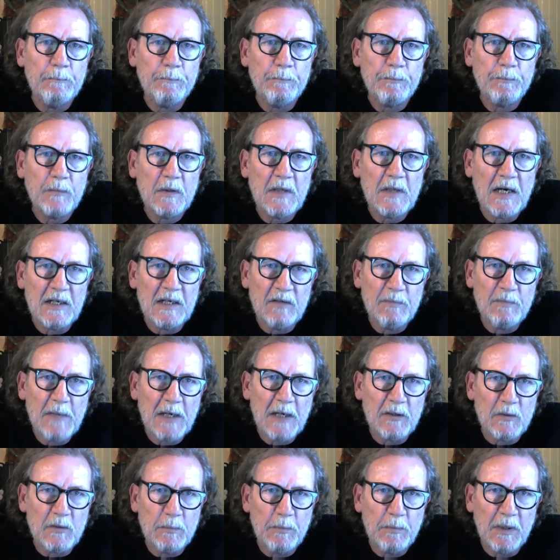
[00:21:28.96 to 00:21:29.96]
native
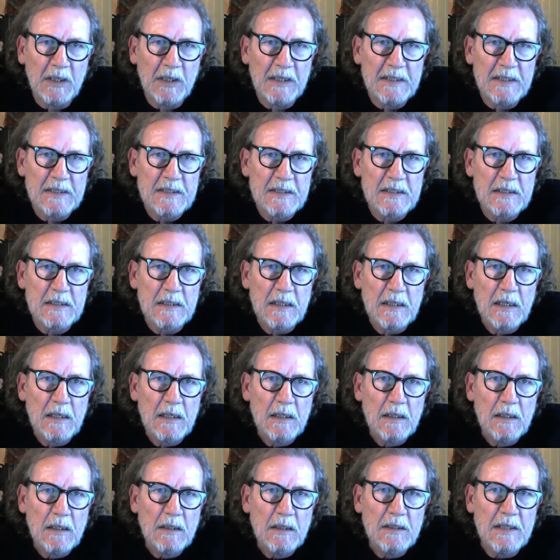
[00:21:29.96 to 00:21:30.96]
mounted police,
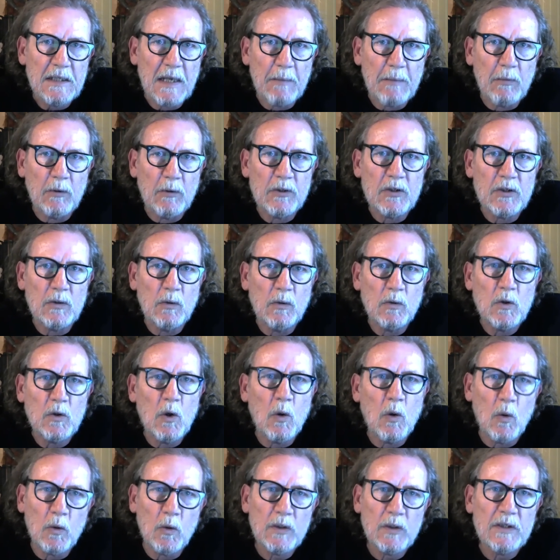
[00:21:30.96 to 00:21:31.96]
the Aboriginal
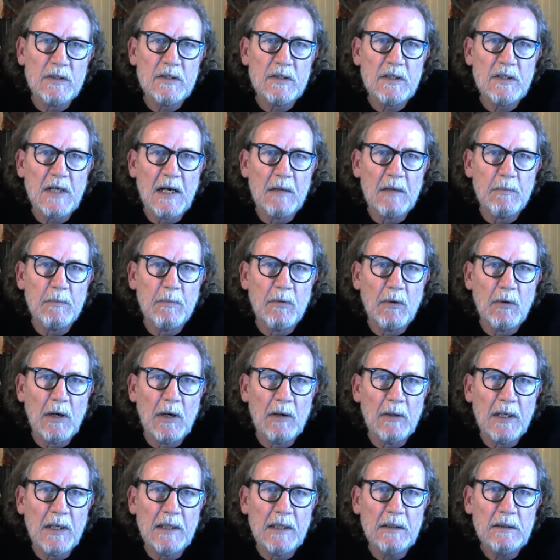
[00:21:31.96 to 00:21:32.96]
quarters at
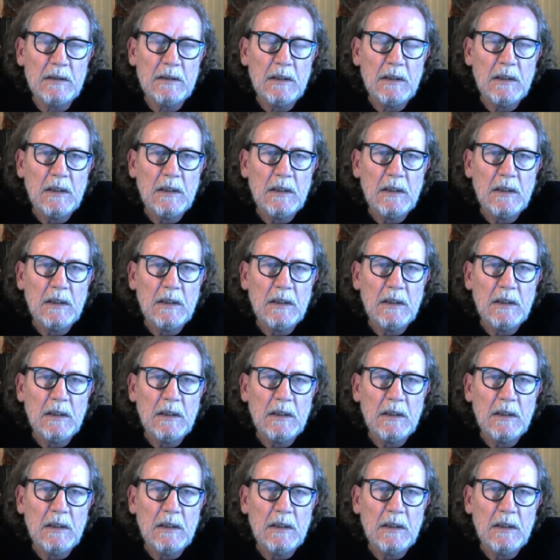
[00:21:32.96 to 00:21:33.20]
Baralga.